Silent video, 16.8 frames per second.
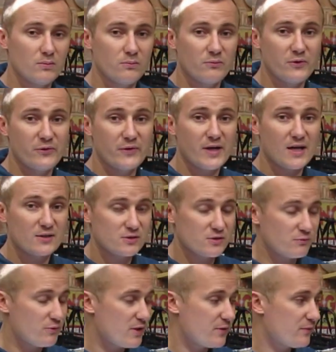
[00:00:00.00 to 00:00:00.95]
with regards
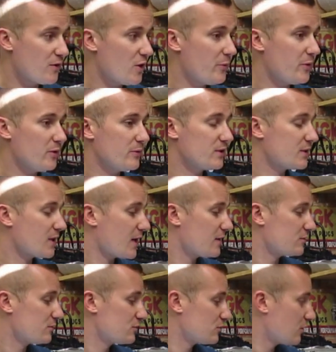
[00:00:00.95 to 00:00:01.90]
to refurbing them and
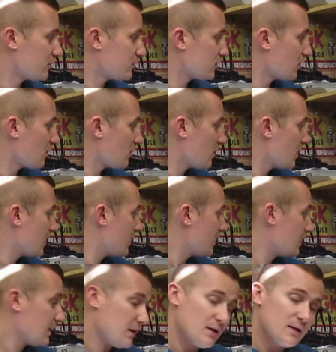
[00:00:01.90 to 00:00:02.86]
tyres and stuff. So
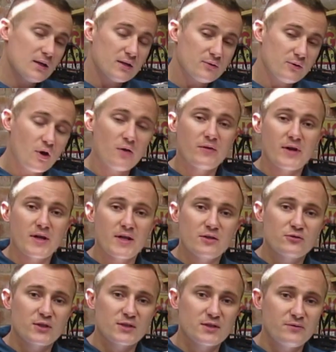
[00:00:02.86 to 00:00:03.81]
not a very
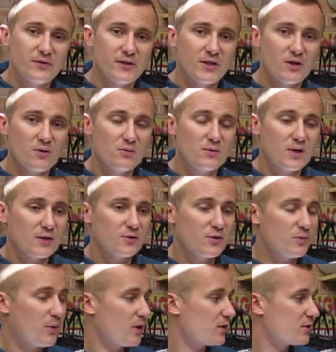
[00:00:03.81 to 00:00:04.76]
interesting video, I
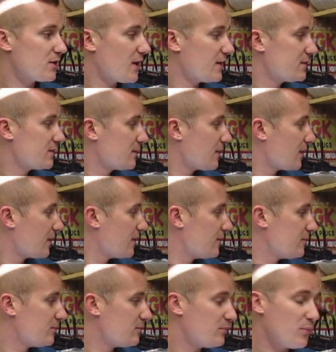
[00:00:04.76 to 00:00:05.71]
do apologise,
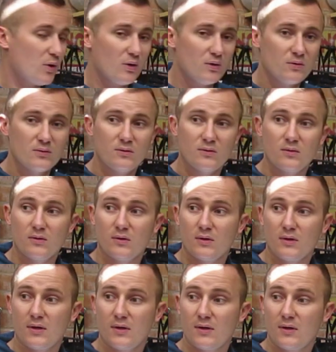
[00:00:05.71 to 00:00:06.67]
but
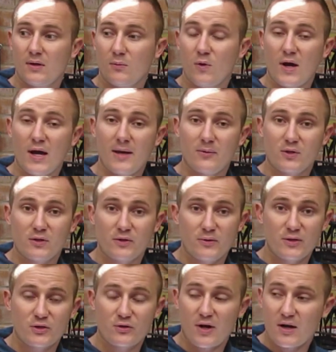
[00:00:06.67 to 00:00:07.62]
what I am going to do
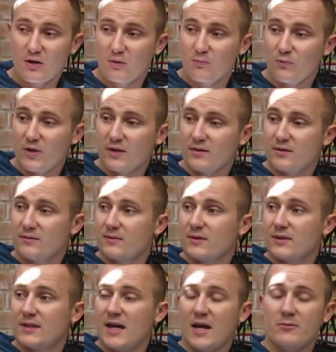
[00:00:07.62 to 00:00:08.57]
is crack on with
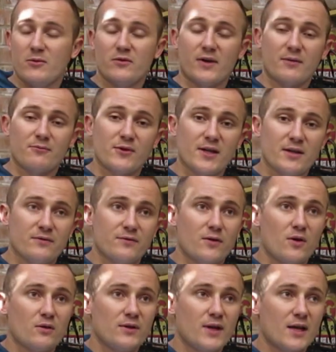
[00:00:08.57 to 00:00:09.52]
getting my van ready
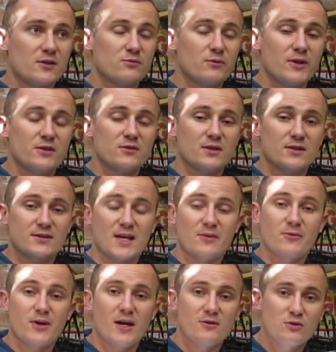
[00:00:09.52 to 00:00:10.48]
for next week. So the
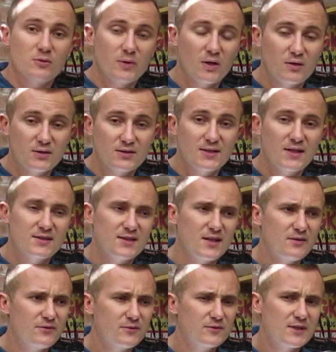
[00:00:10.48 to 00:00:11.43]
sign writer's coming on the
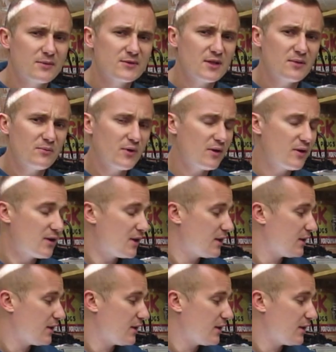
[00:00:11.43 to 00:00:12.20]
16th of September.